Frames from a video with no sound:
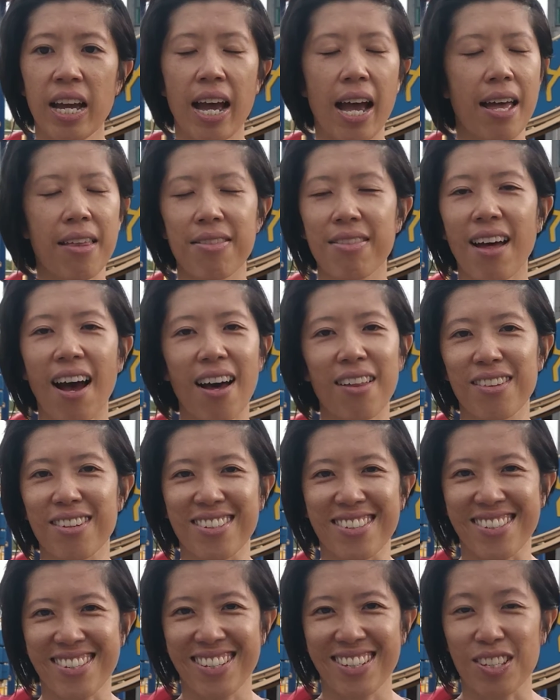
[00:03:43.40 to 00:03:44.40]
and
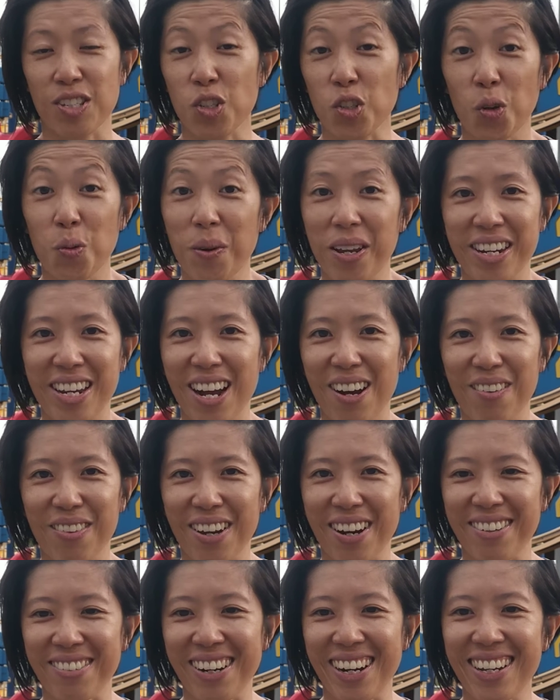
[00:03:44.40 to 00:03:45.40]
others so many out
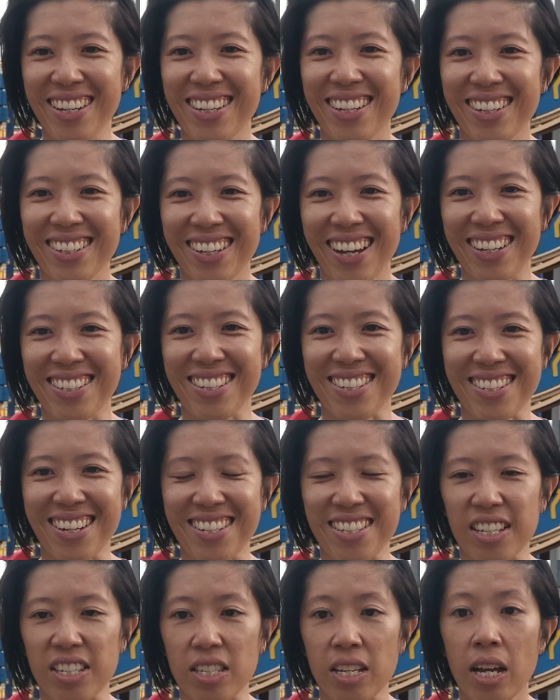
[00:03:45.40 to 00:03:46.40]
there, right?
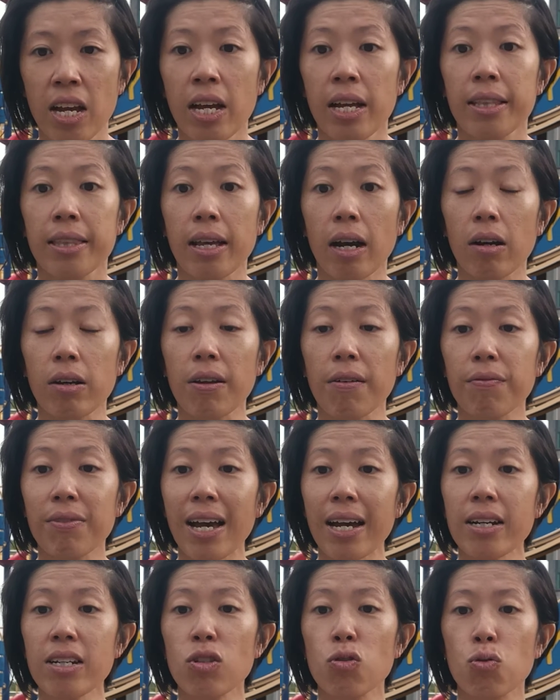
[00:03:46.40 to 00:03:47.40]
Exercises. Now, if
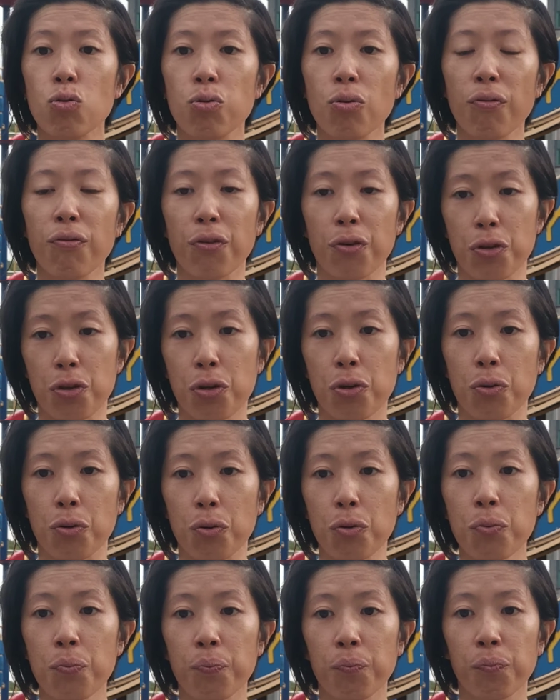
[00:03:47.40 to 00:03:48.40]
that is true for you,
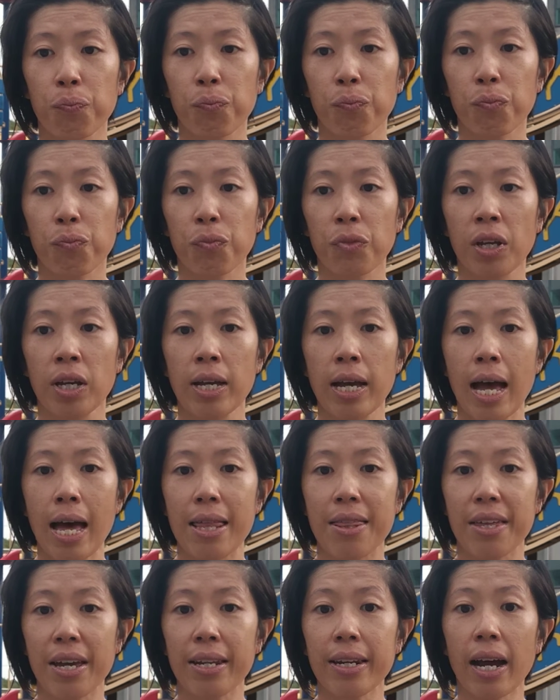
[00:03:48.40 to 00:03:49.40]

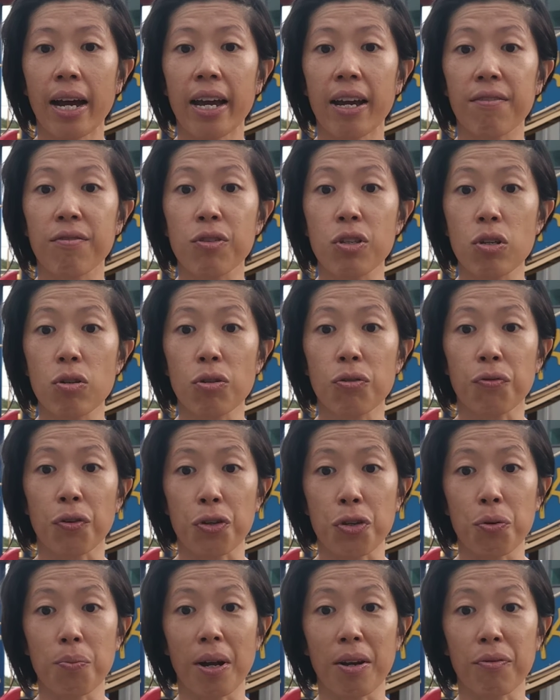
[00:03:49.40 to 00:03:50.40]
then I have news for
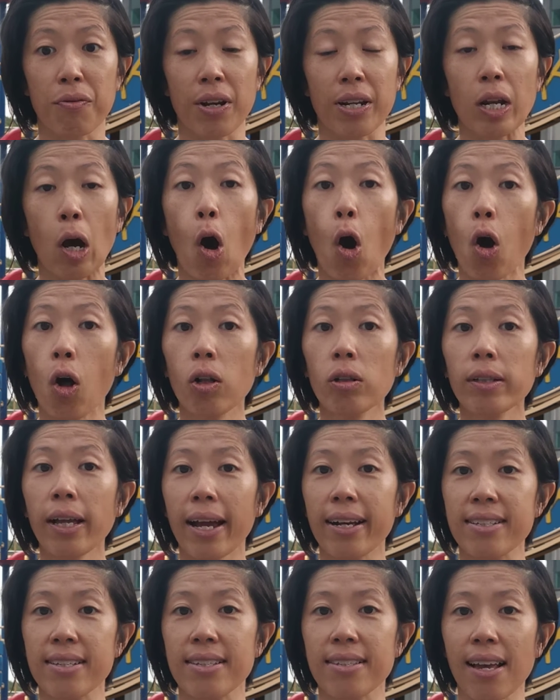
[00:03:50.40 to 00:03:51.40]
you, my friend. All
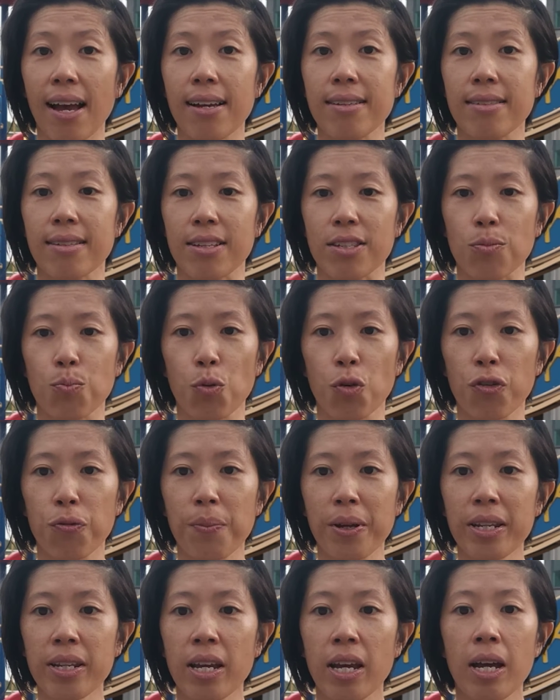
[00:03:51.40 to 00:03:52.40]
exercise is
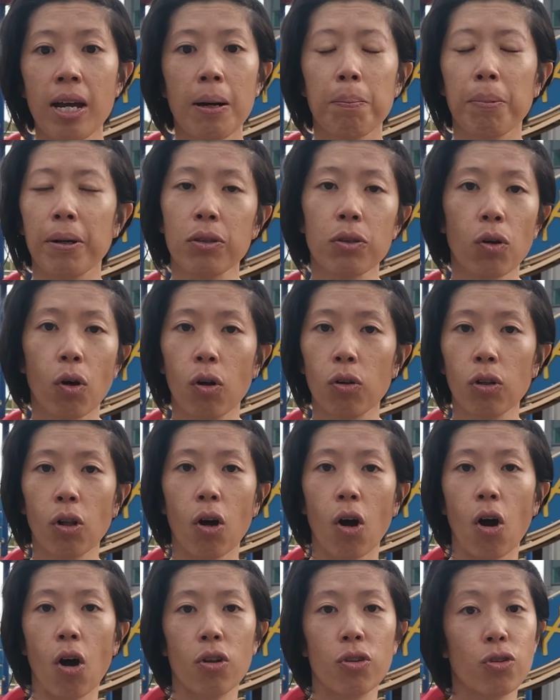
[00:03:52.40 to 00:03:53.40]
movement, but no,
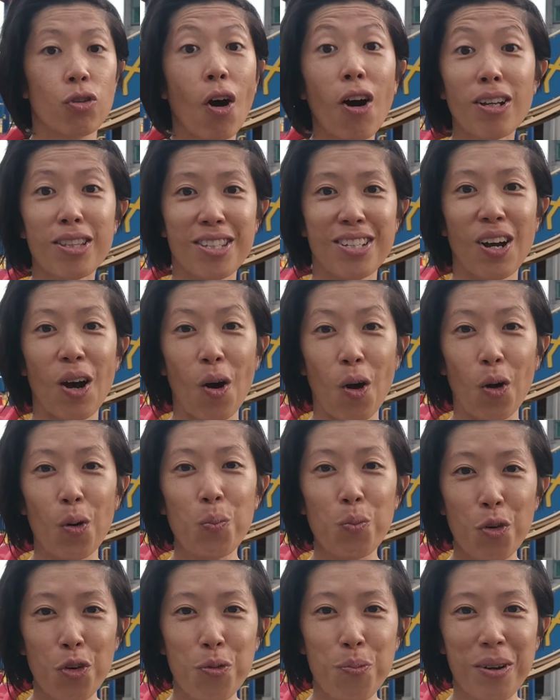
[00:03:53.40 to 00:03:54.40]
not all
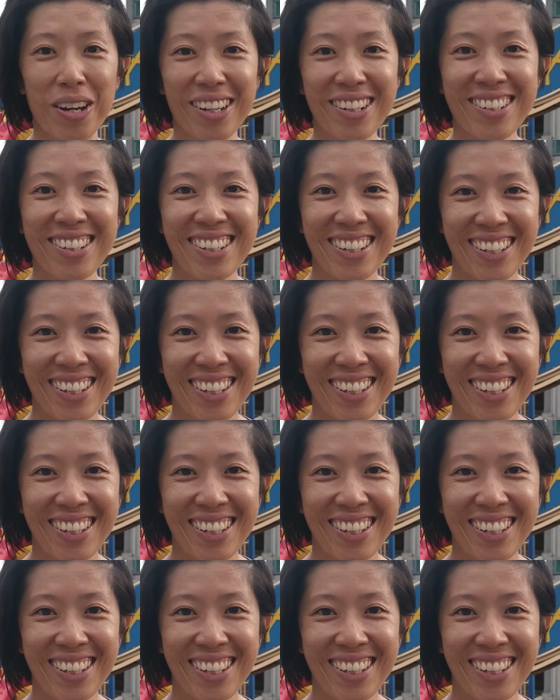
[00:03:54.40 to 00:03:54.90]
movement